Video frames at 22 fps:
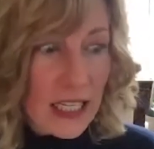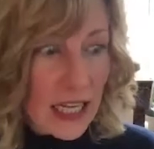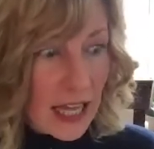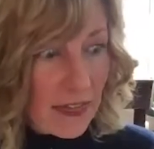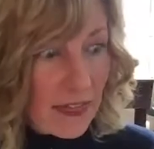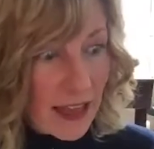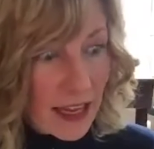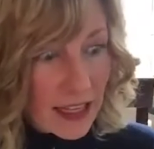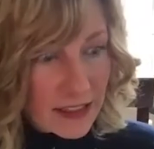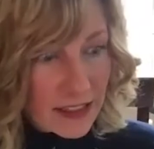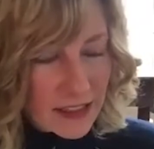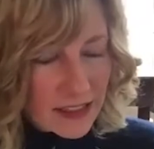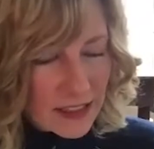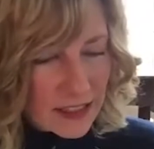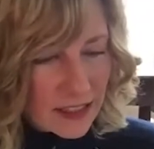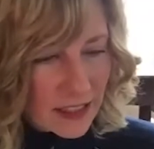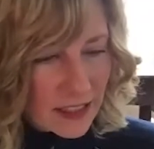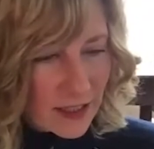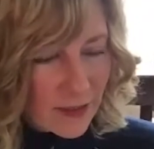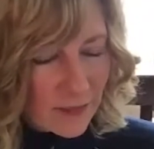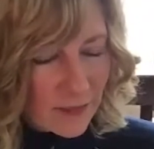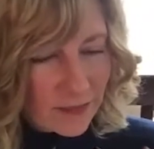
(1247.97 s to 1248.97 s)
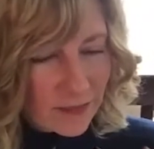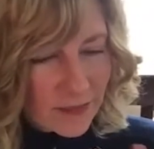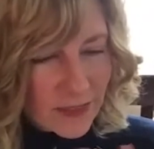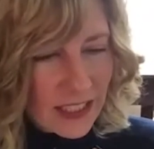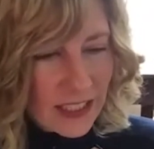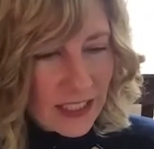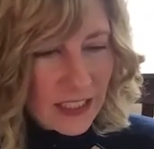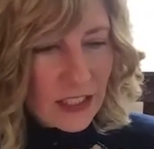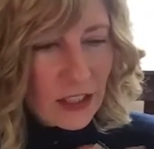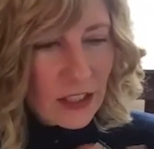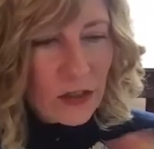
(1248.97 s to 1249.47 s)
And that's,
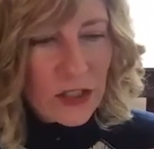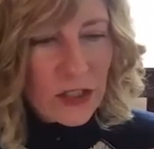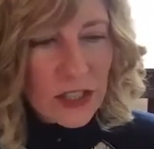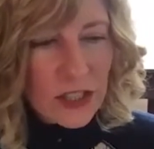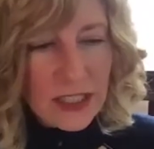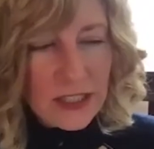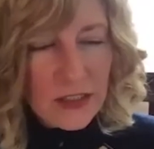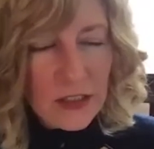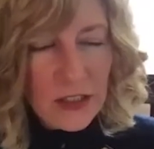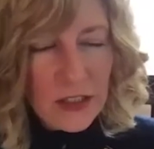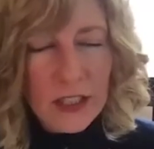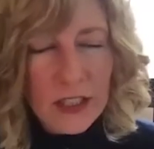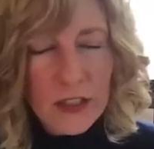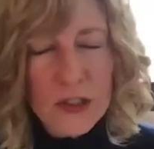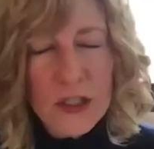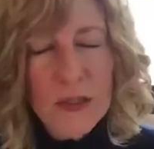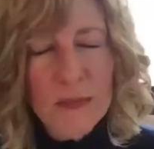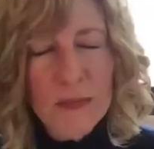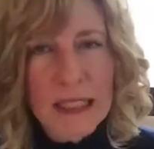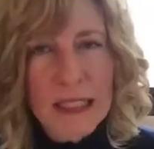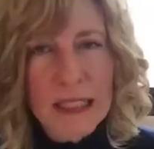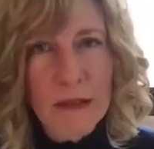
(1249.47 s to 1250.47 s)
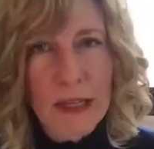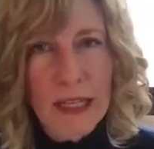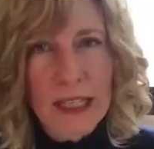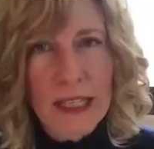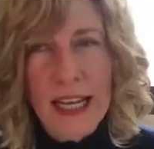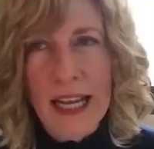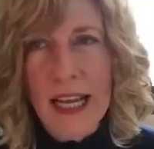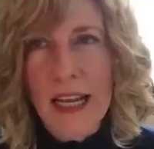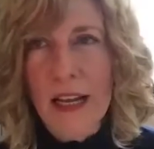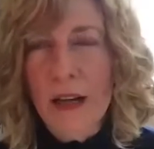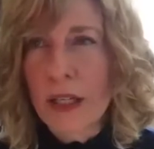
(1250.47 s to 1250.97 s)
just hearing you speak right
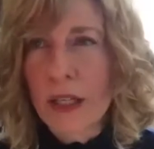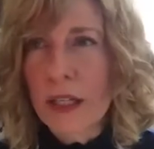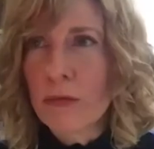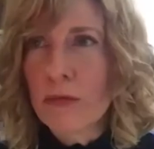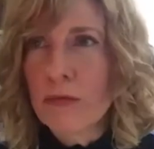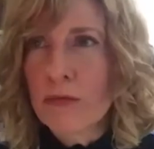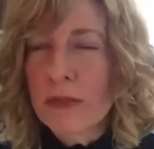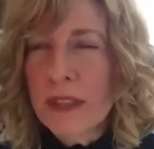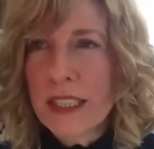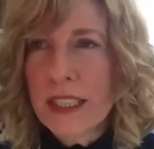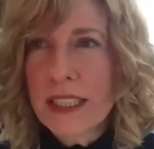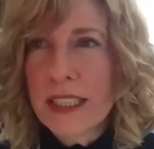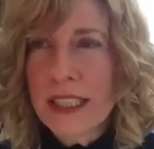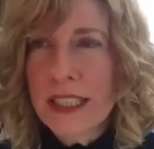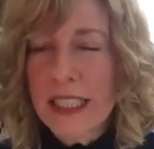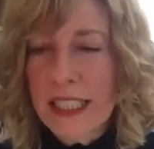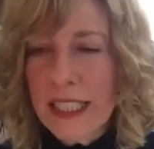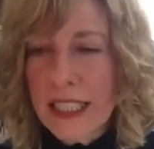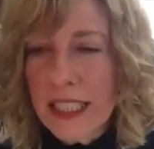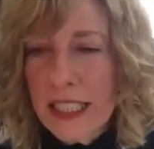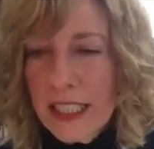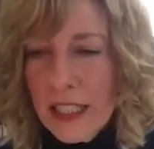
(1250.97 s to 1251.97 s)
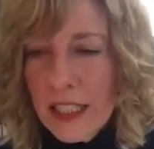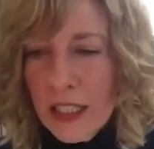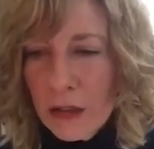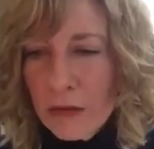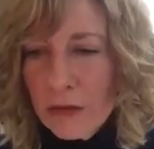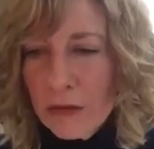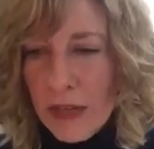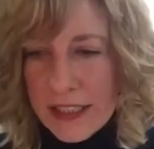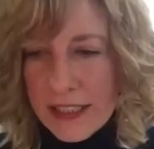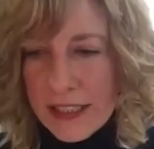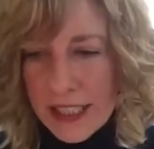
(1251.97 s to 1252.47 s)
now, it really
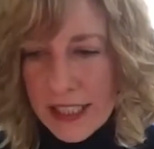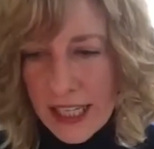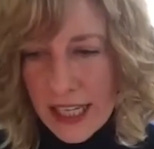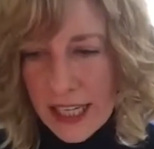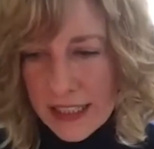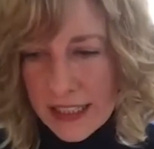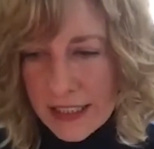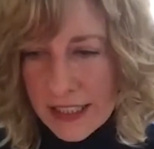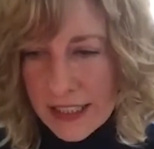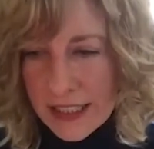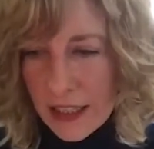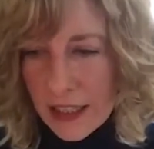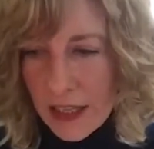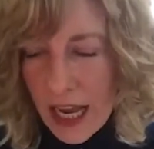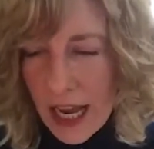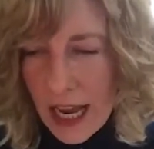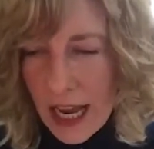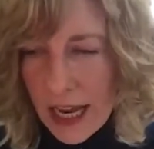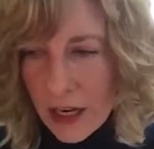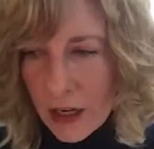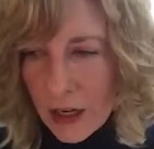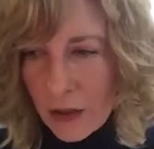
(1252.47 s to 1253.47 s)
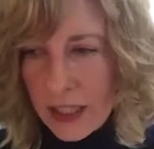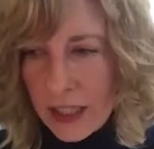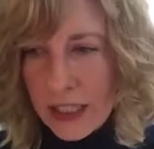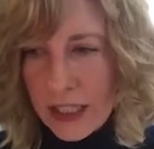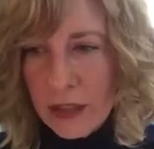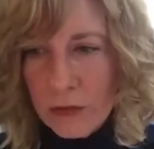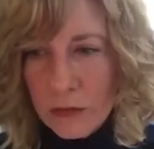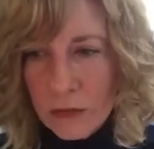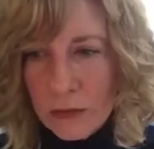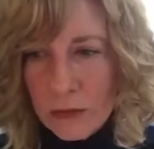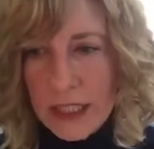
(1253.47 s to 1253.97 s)
resonates how it
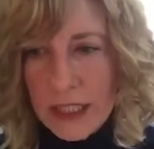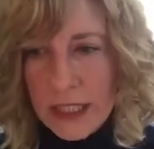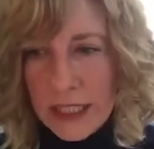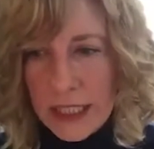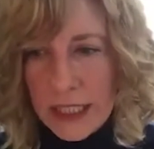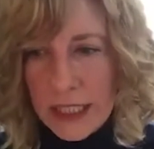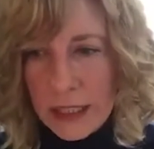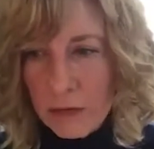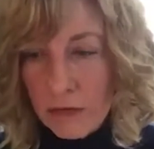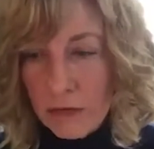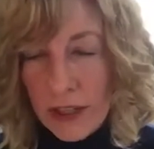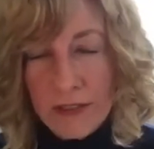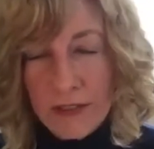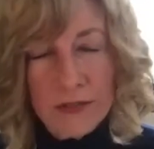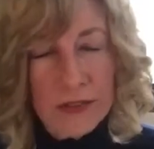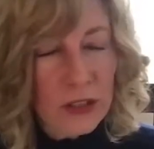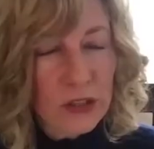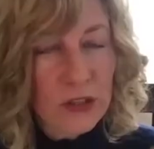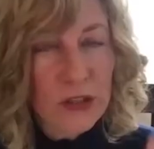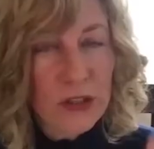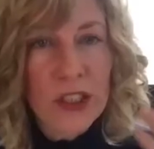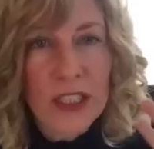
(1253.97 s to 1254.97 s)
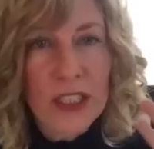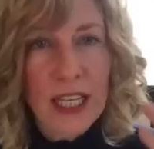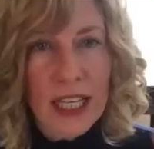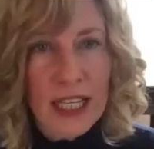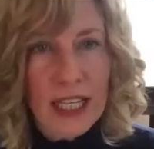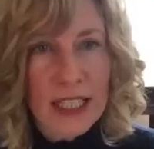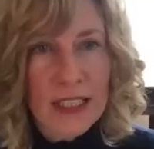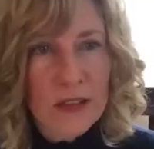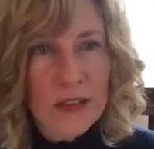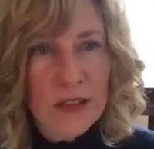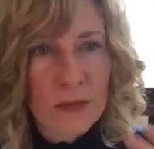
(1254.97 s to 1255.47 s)
can really
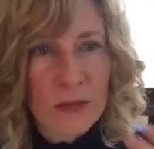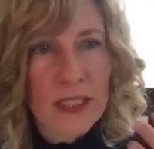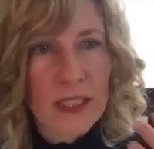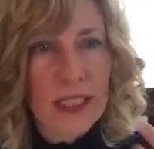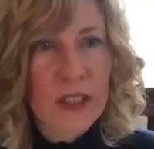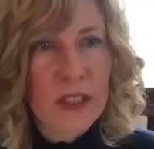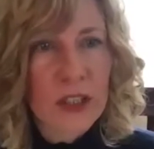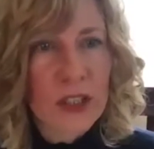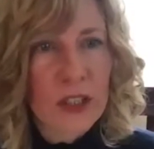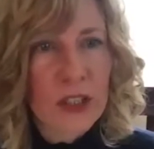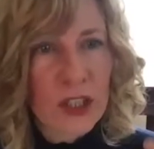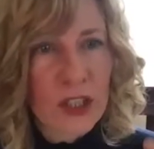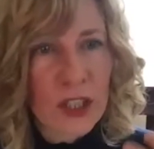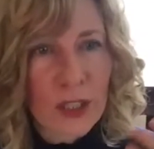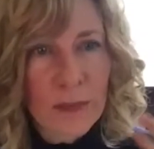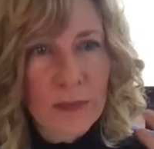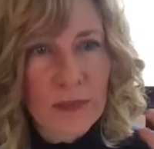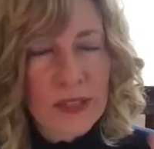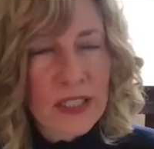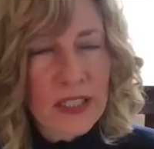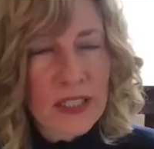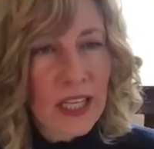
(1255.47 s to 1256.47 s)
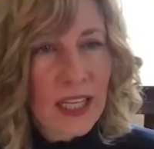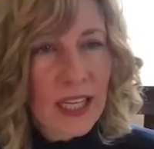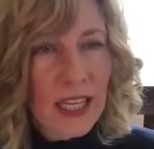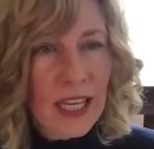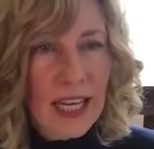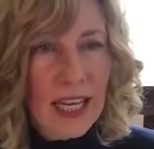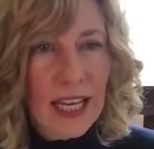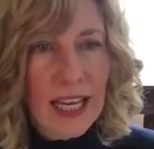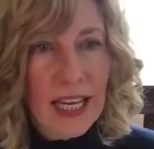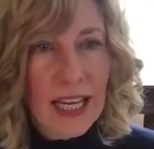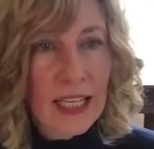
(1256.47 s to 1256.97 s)
revolutionize relationships
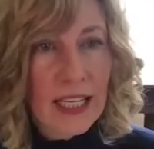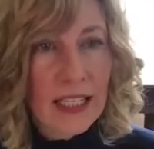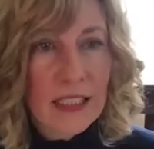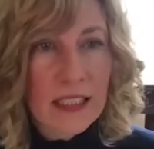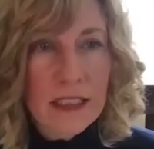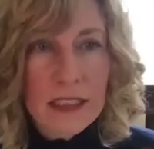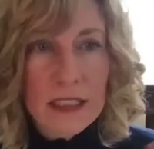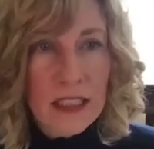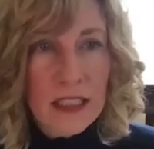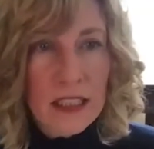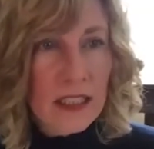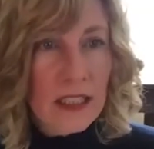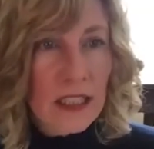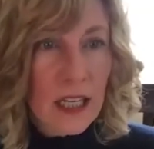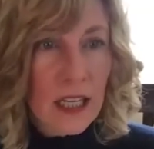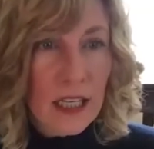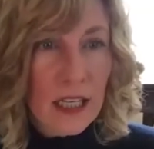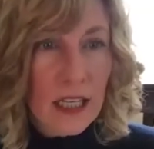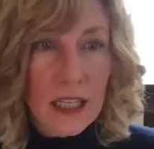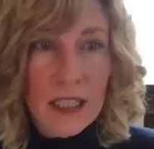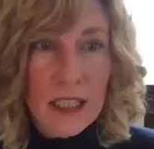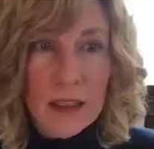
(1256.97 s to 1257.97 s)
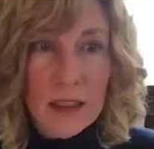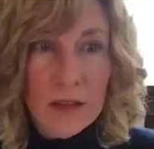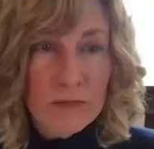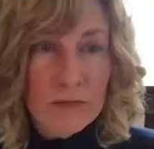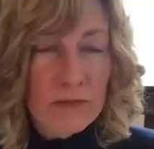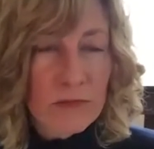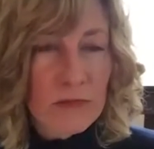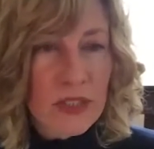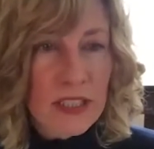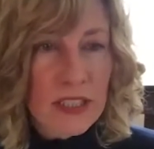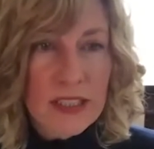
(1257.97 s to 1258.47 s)
and
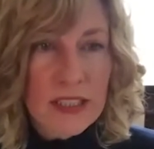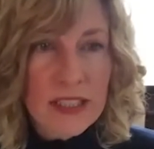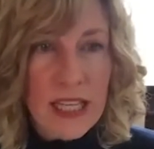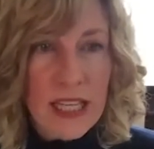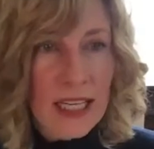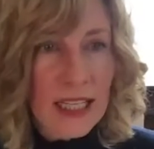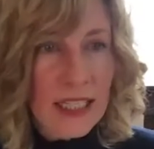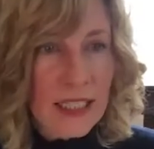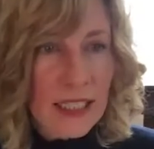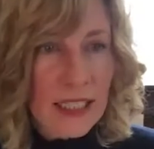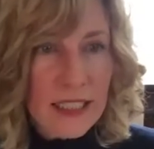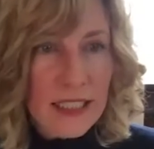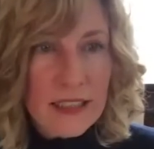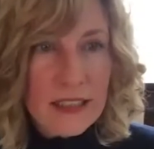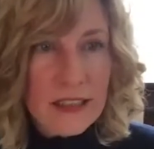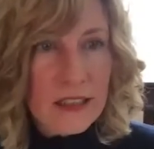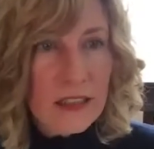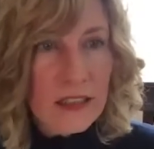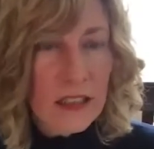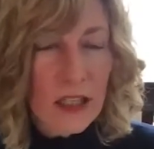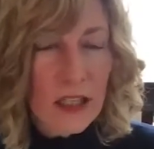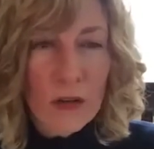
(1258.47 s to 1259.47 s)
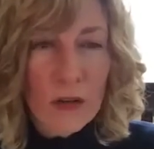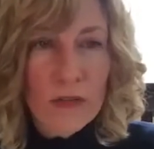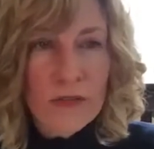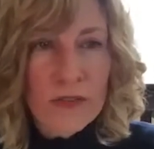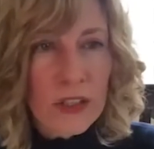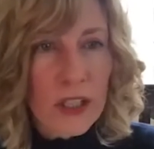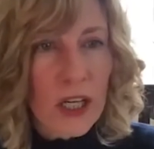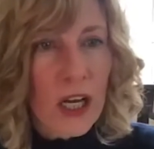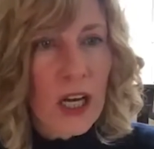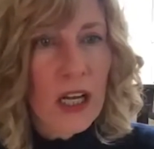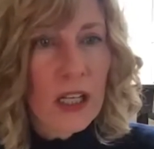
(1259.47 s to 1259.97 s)
societies
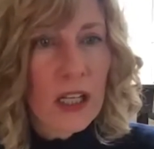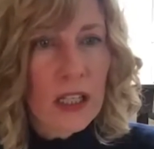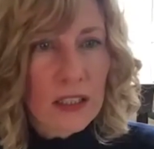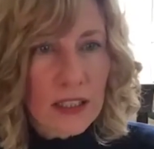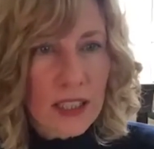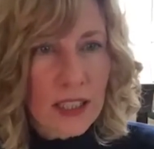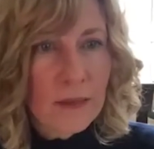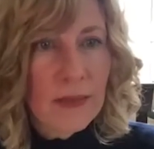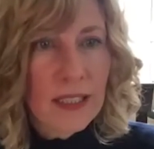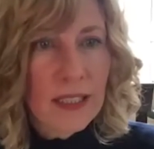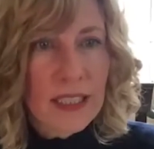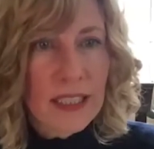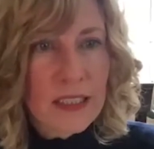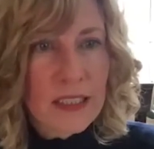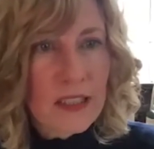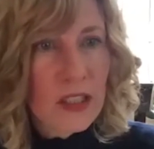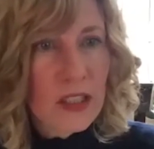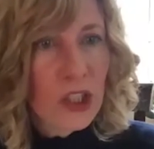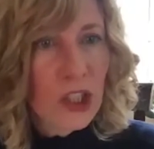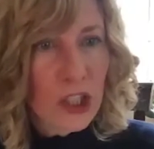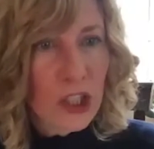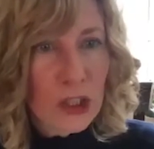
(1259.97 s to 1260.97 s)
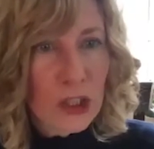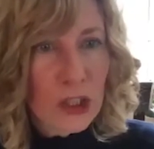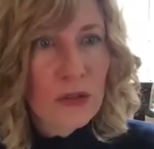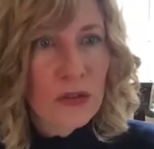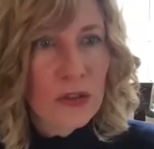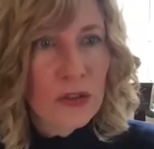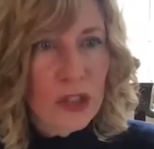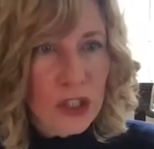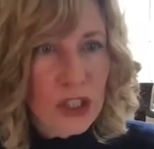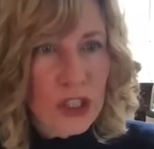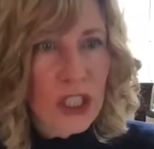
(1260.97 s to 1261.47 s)
overall. I mean, it's a
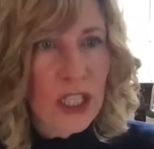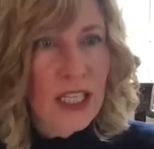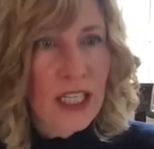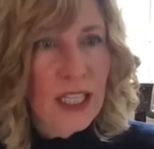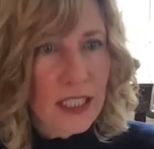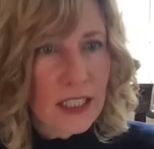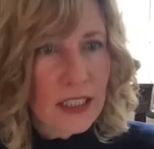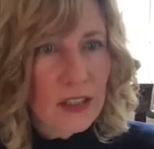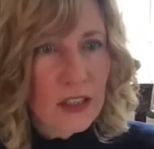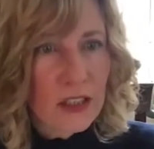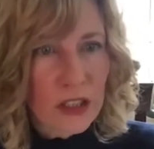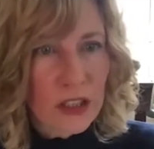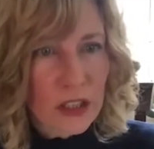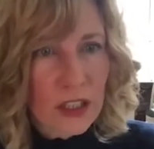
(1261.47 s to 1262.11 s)
huge change.